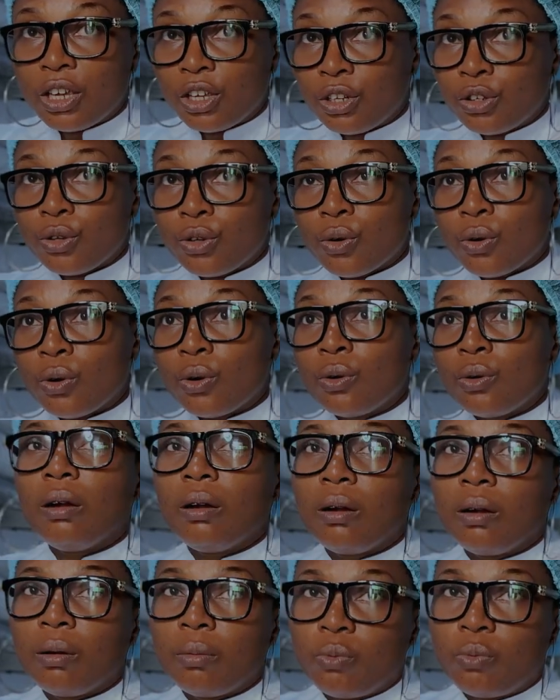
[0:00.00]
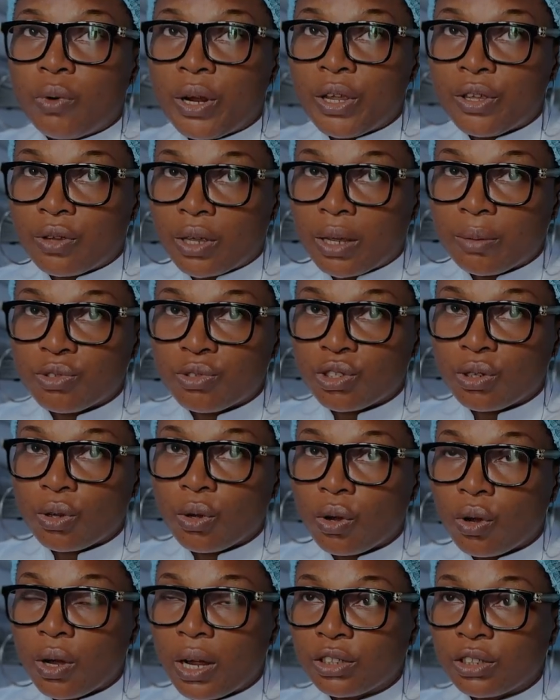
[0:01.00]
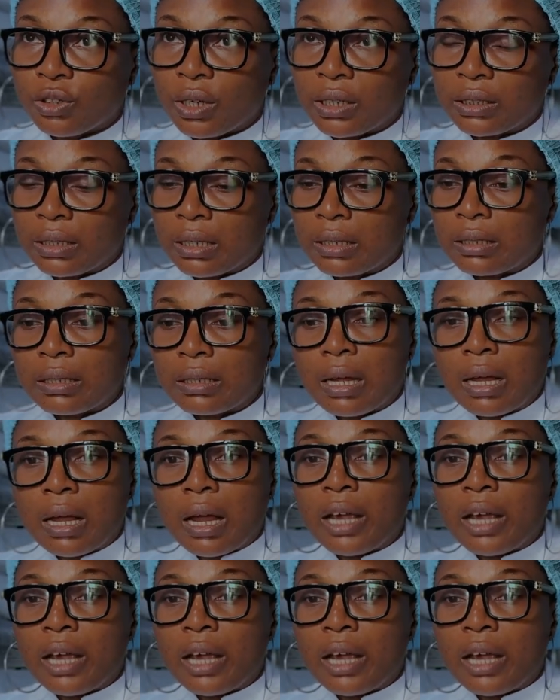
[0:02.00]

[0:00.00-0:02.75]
in your where you kept your attractant.